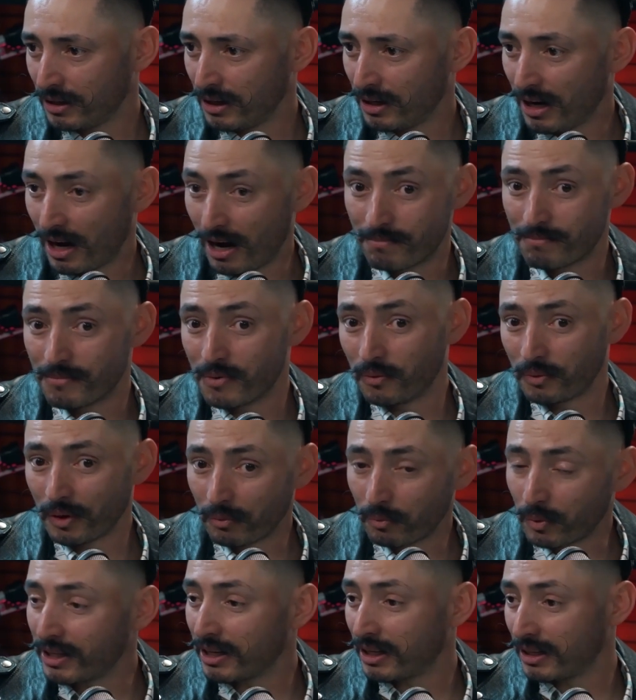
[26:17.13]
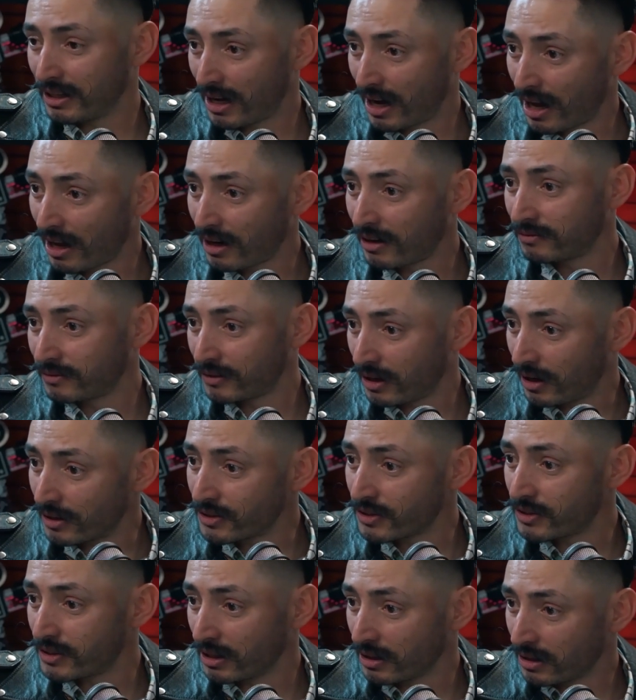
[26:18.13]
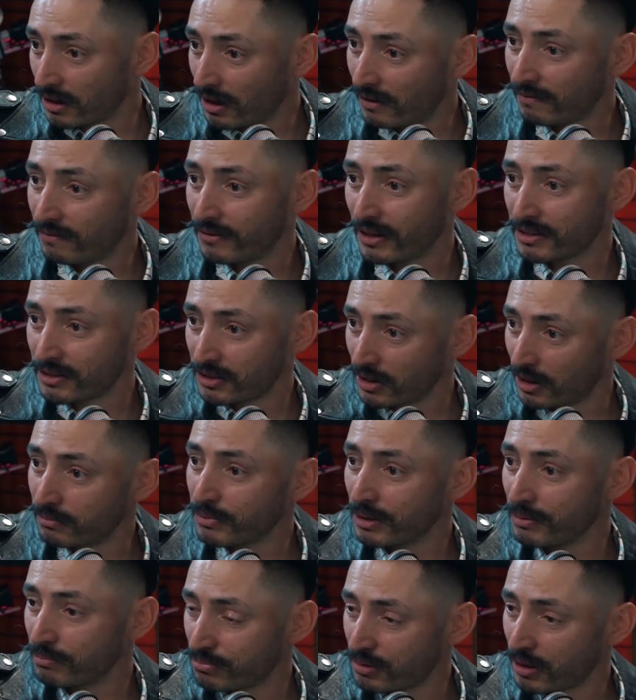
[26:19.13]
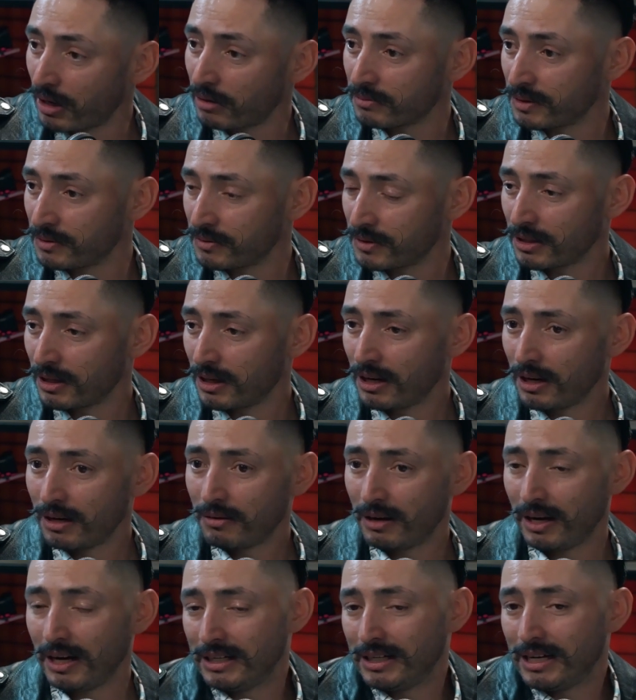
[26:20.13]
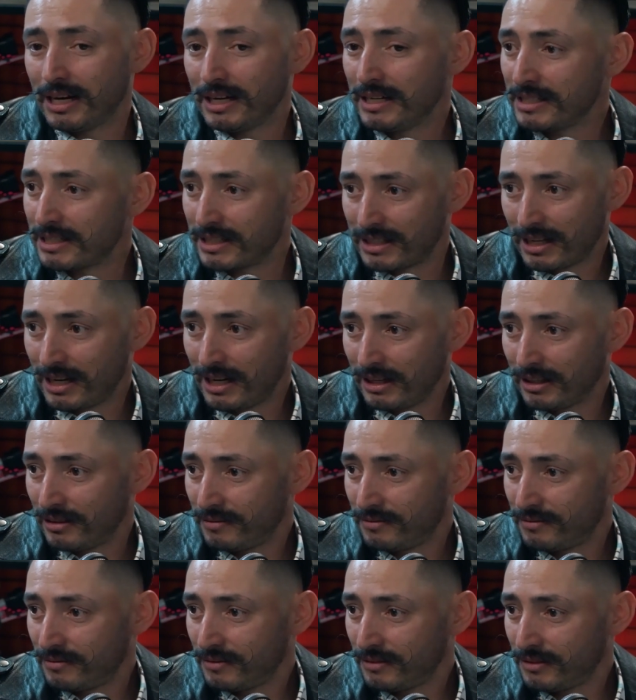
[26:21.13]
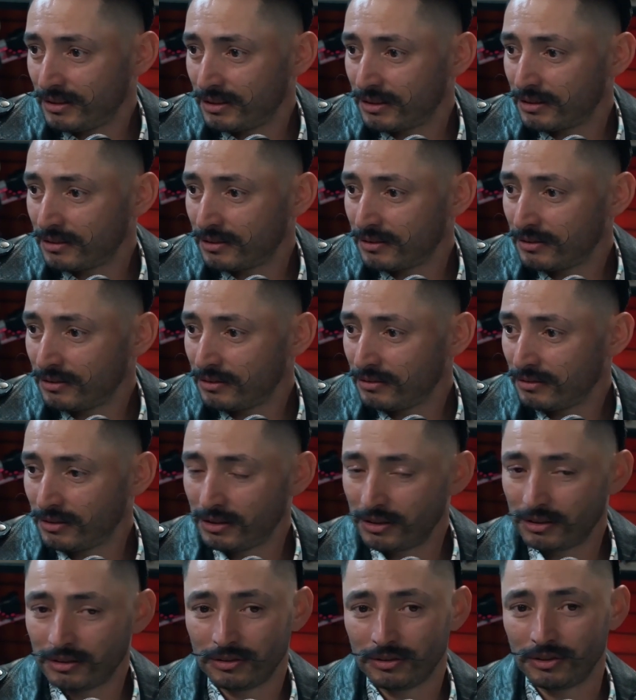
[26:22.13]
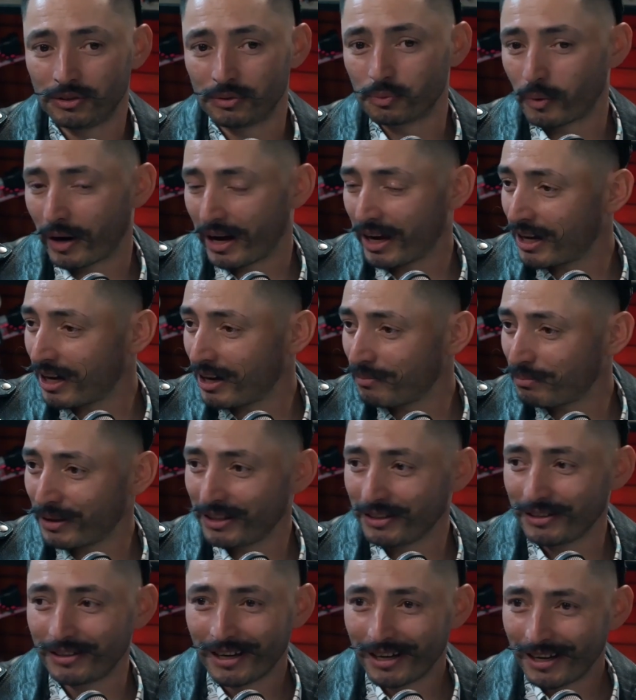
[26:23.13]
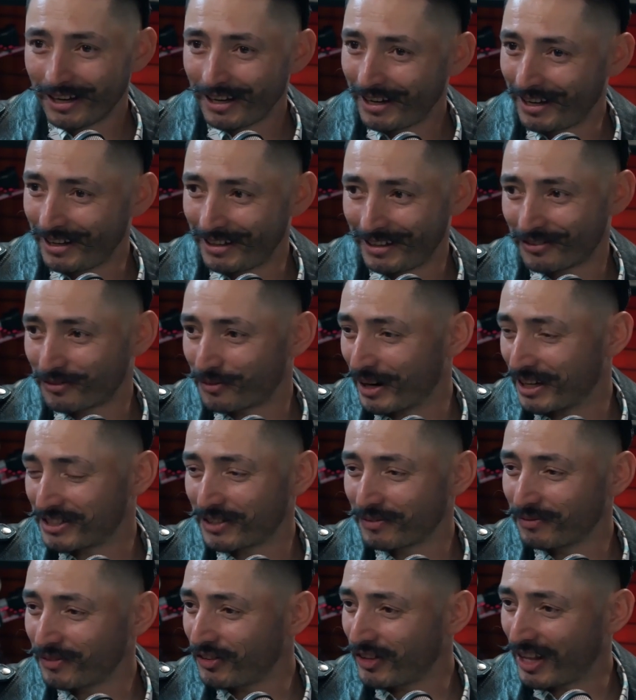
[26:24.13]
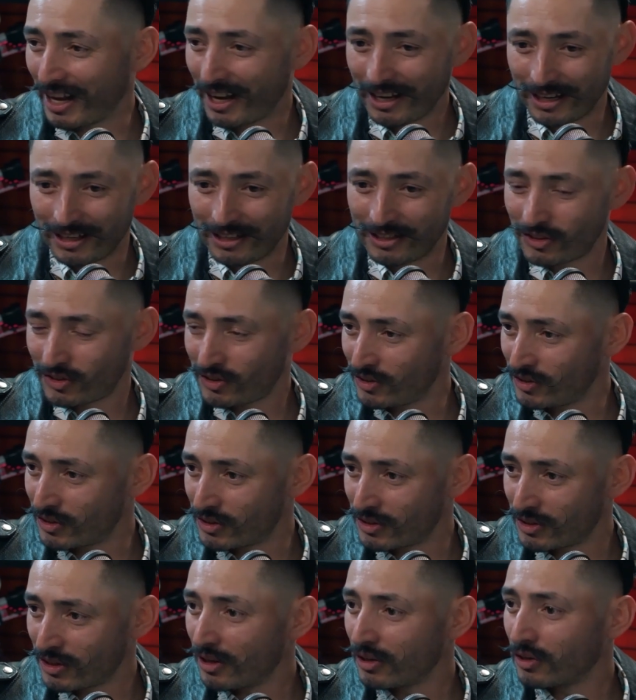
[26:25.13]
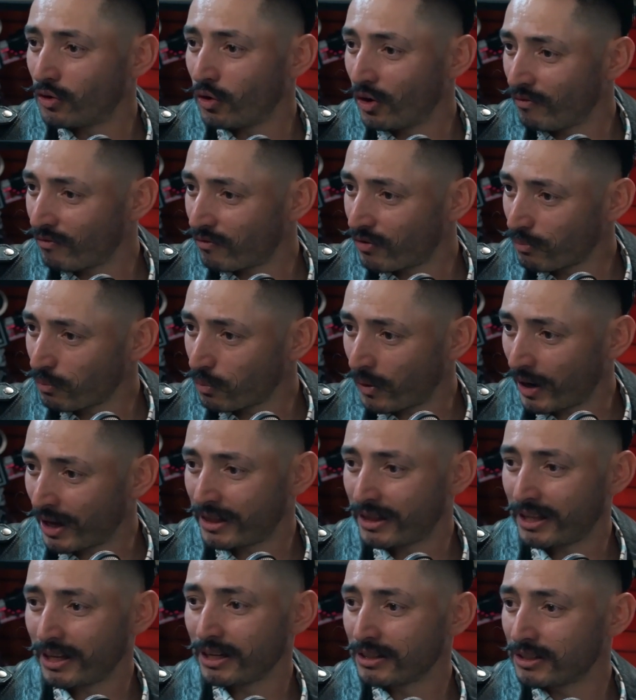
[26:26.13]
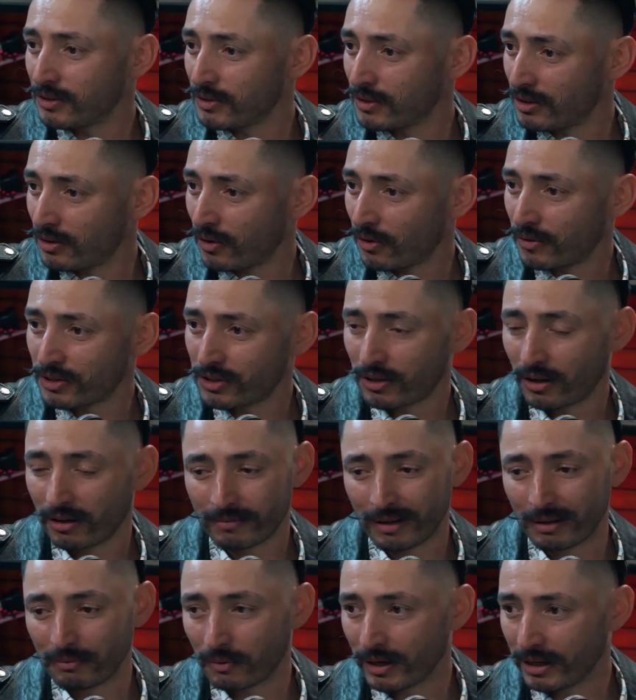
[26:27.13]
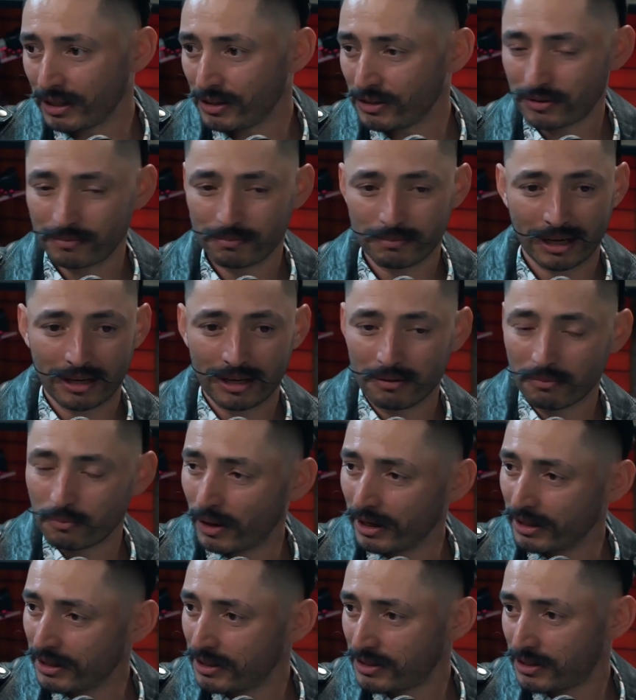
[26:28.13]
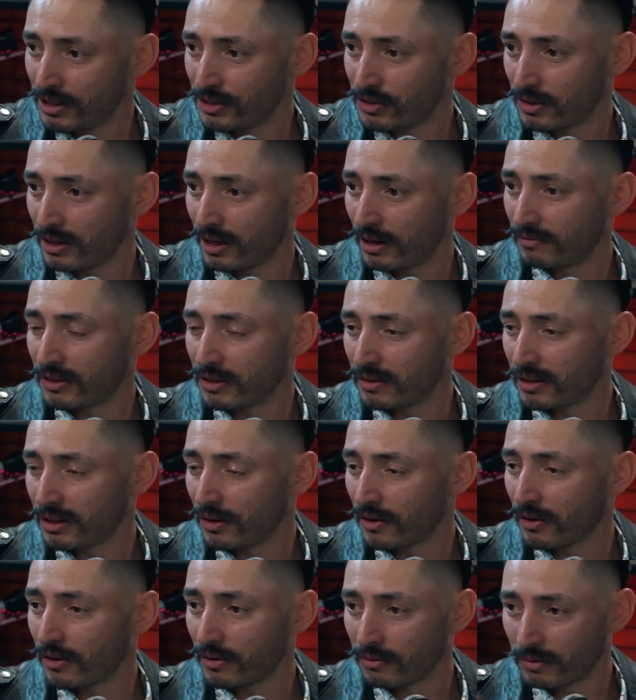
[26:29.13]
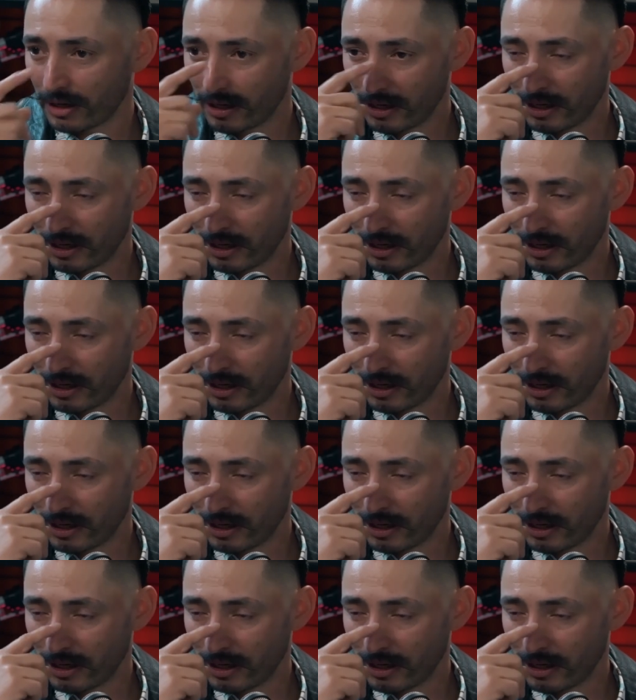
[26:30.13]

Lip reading: A movie with a lot of constant conflict, solving problems, and that is life. You wake up and the rest of the day is just going from one thing to another, solving one issue, making one decision after another.